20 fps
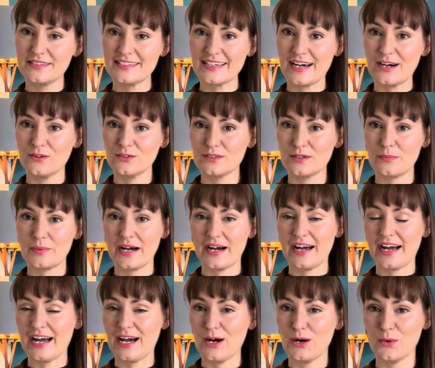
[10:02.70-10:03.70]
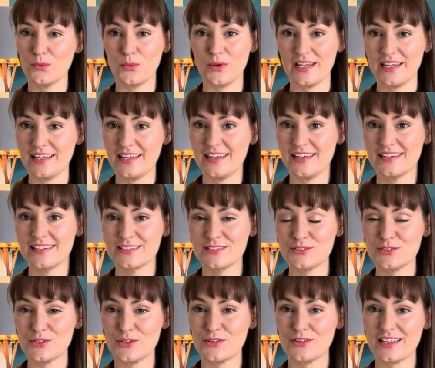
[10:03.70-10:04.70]
out about how we
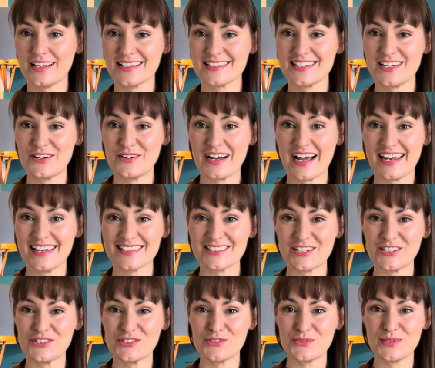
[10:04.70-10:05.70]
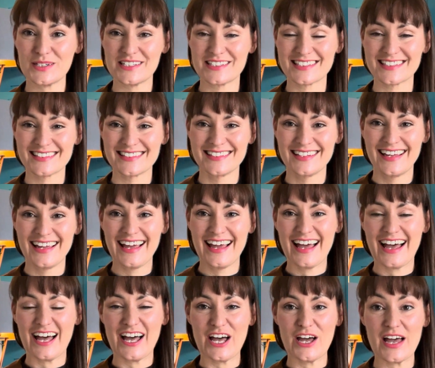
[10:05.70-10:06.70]
do things here at Alexandra Wood.
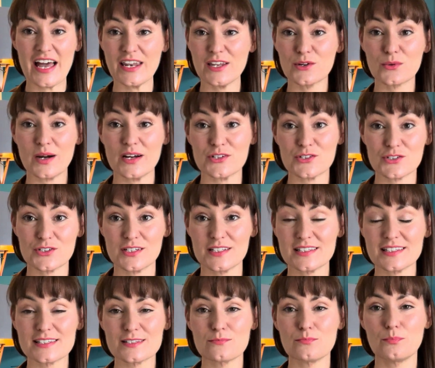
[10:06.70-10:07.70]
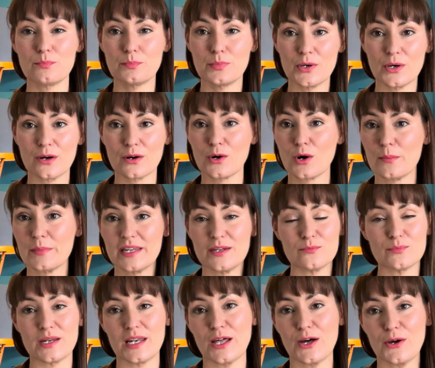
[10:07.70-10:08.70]
Any questions, put a comment
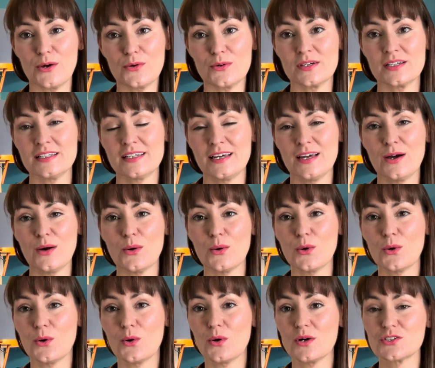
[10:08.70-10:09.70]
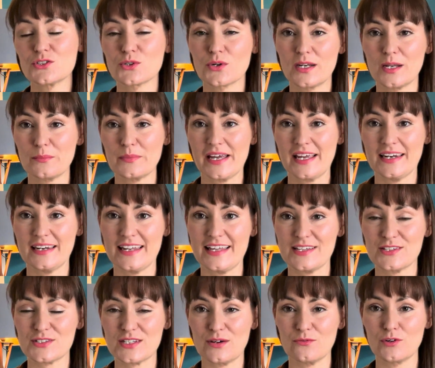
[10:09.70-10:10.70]
below or join our main
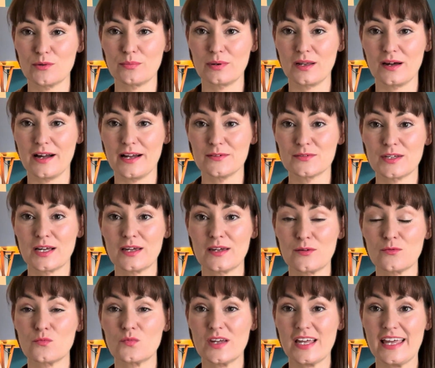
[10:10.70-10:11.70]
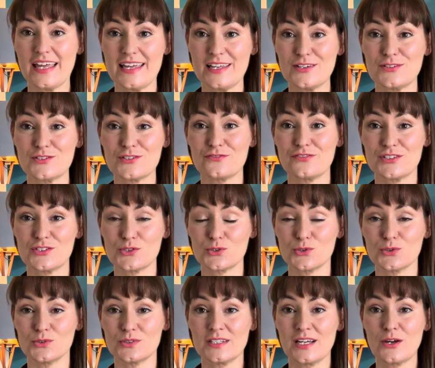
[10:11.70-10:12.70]
list and reply.
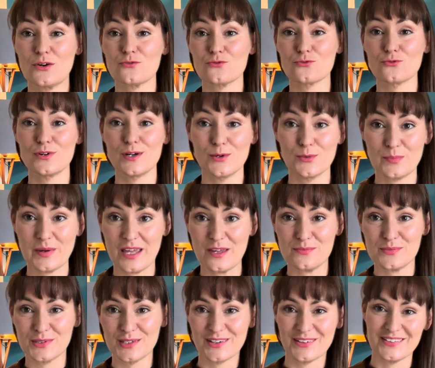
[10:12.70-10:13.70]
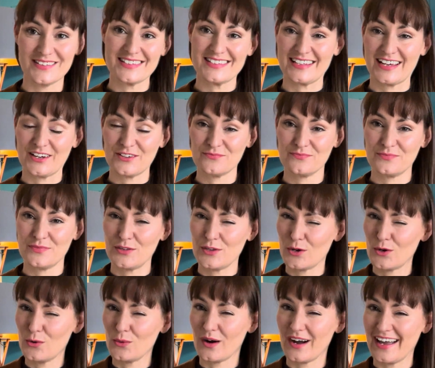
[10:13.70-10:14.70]
Individual, real people answer,
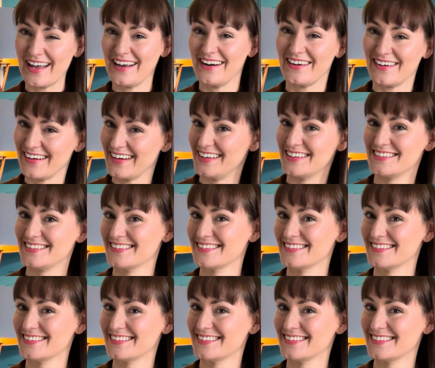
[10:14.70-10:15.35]
no AI.